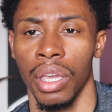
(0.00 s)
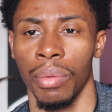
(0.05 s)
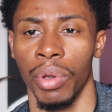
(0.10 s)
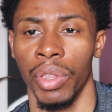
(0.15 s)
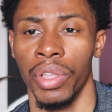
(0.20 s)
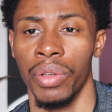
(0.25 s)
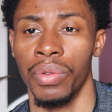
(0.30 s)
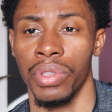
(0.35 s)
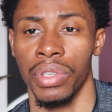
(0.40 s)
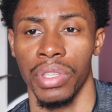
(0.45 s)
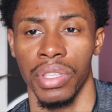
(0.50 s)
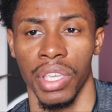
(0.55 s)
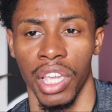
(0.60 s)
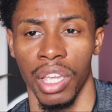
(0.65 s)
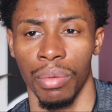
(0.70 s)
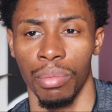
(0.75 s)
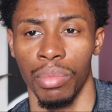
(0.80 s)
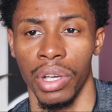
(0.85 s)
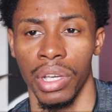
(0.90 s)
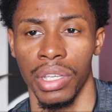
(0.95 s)
But it was the
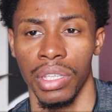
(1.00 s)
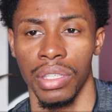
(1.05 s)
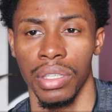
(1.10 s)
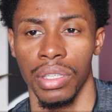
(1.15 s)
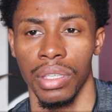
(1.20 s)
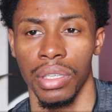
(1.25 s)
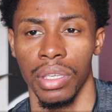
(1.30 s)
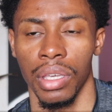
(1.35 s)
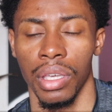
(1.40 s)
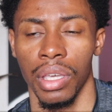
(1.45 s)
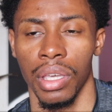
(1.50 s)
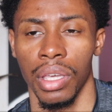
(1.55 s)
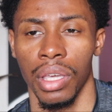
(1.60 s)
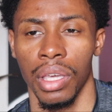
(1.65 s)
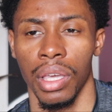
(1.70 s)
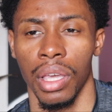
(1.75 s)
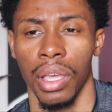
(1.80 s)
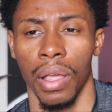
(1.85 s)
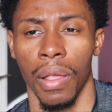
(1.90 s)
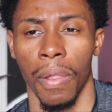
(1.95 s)
same bus.
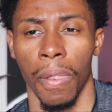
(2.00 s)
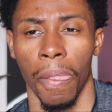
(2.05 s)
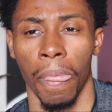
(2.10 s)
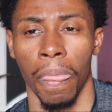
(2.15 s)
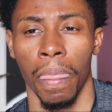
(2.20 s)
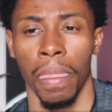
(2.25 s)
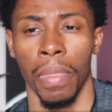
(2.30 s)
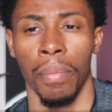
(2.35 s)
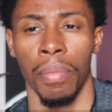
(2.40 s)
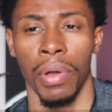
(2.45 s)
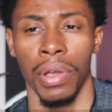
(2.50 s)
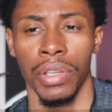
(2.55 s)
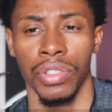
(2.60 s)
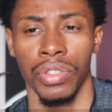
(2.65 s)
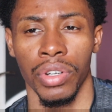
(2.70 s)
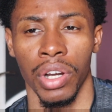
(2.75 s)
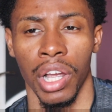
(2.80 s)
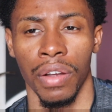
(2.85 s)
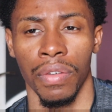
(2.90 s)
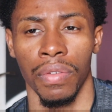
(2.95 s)
The
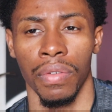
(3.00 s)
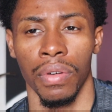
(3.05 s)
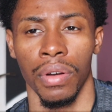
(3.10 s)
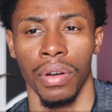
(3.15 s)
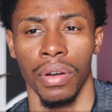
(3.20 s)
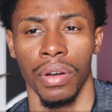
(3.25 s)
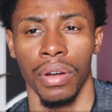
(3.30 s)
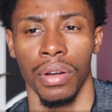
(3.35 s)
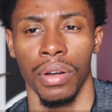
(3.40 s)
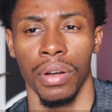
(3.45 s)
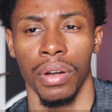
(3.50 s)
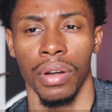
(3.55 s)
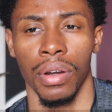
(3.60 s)
bus driver